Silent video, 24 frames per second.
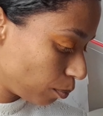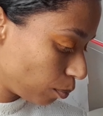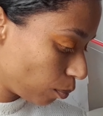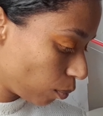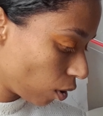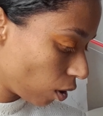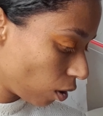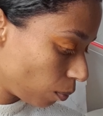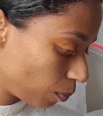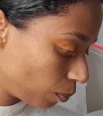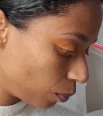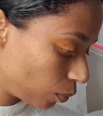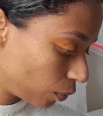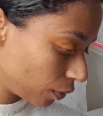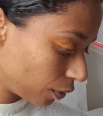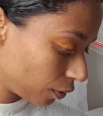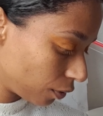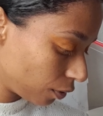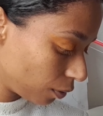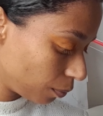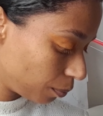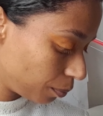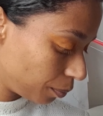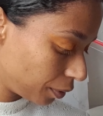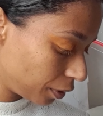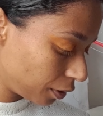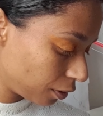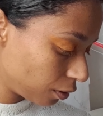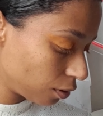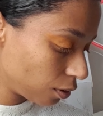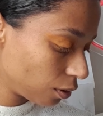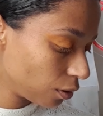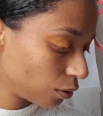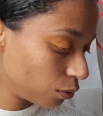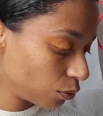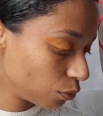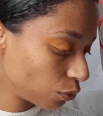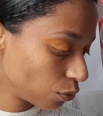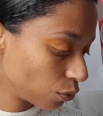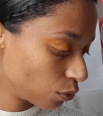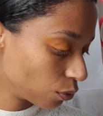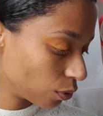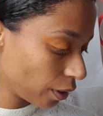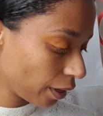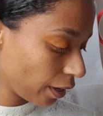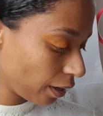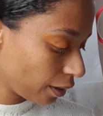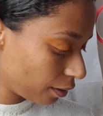pop with a bit of
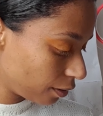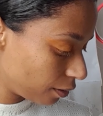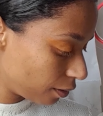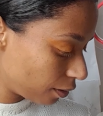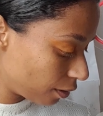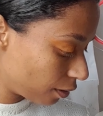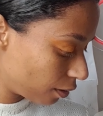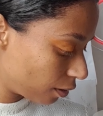red.